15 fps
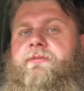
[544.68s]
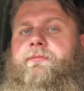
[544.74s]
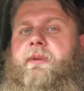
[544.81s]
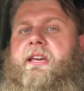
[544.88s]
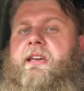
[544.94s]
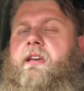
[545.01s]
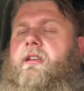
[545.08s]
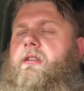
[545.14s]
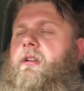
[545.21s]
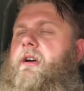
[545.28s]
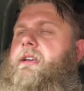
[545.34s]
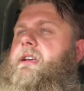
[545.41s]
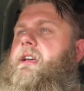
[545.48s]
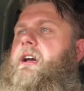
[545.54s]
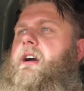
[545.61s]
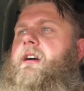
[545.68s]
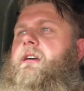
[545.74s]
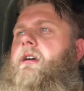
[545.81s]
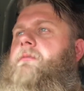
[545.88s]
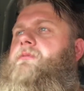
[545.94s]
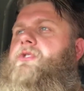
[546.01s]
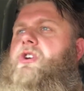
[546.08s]
me, like,
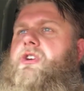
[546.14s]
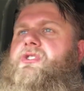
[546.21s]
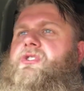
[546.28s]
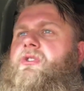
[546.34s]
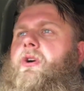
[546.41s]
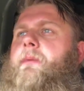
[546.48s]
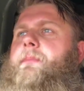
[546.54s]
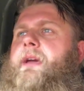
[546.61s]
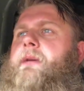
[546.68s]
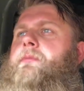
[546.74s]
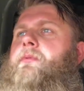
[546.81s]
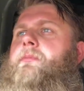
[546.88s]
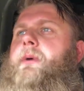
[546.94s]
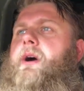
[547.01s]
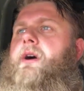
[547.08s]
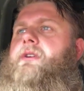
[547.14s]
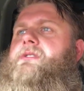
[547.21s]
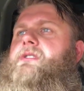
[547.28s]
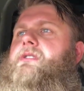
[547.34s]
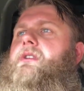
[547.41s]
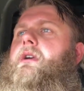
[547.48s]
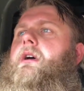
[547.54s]
I'm just not a people
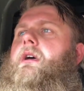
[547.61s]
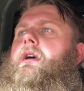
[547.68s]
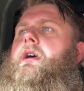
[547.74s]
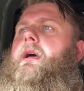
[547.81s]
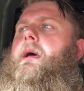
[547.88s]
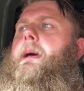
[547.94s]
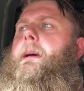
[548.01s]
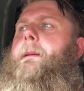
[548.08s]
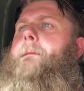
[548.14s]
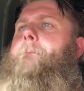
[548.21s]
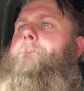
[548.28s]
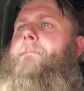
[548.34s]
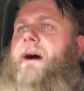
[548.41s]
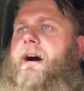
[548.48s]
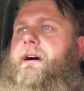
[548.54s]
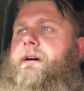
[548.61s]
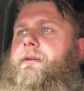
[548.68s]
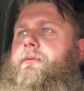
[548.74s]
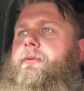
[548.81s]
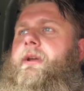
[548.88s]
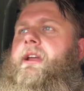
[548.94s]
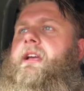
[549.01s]
person, but
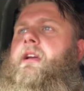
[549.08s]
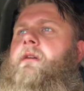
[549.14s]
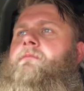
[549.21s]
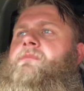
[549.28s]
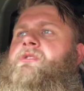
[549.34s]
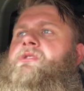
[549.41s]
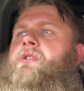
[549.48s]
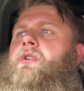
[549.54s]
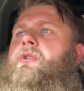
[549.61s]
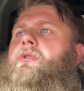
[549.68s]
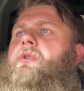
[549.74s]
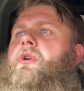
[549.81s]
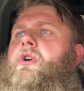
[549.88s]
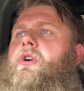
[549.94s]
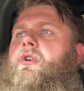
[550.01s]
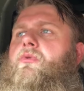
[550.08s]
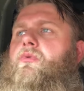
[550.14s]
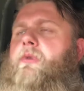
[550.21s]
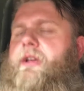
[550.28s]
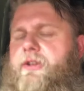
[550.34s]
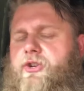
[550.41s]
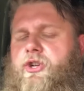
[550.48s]
when it comes to
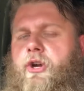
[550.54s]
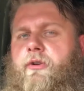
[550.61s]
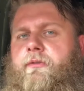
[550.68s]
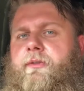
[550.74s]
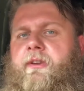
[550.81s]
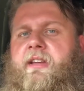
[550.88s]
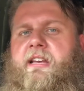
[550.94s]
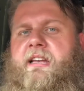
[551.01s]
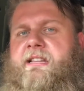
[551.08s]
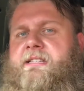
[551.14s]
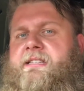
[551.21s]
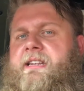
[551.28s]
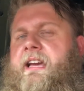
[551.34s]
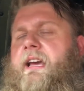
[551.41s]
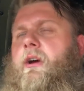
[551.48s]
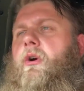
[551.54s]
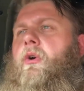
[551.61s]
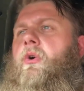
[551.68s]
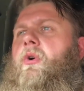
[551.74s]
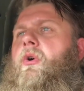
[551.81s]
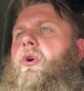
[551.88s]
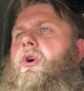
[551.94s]
reaching over the internet
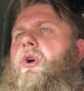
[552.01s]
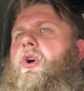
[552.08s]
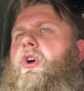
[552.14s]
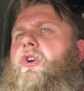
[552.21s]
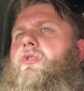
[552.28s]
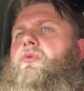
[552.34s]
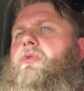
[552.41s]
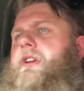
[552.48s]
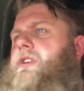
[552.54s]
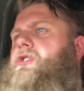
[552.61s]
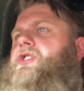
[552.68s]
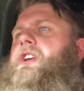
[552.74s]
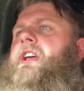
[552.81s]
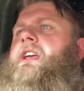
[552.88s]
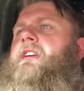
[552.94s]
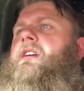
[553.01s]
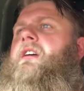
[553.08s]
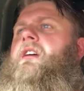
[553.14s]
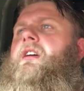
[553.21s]
or reaching